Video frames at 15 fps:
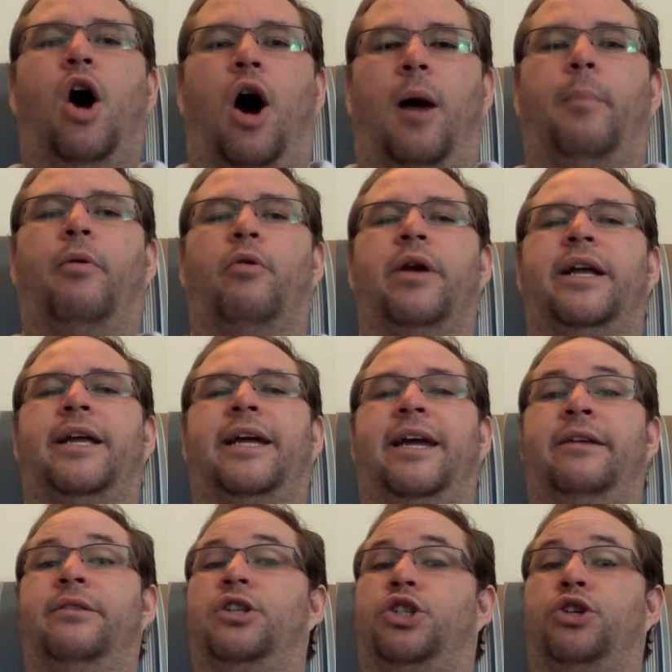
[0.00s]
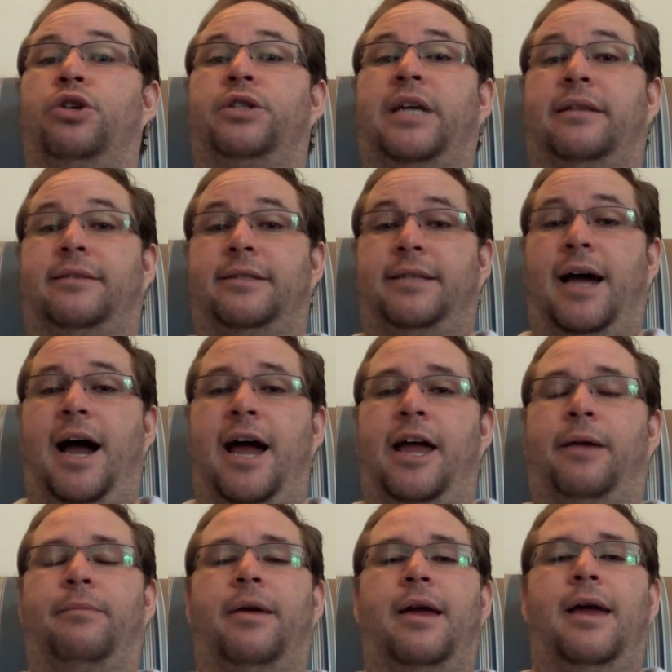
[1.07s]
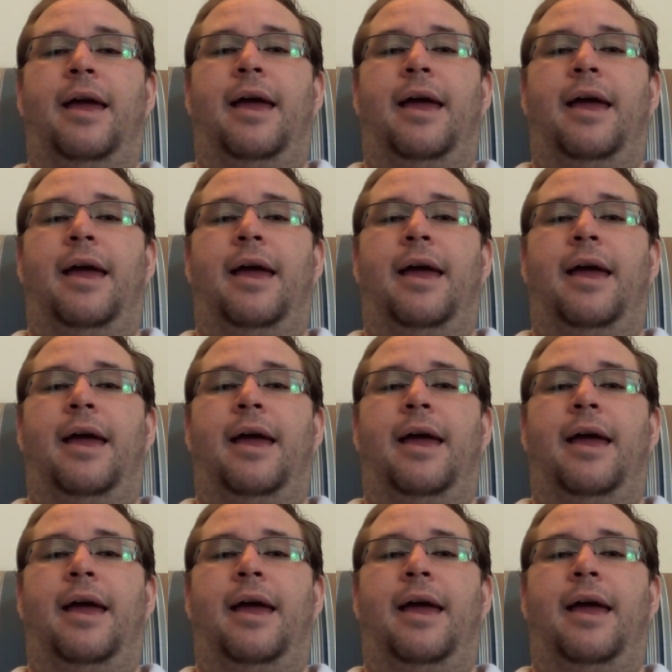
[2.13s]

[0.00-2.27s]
operating in the church at the time.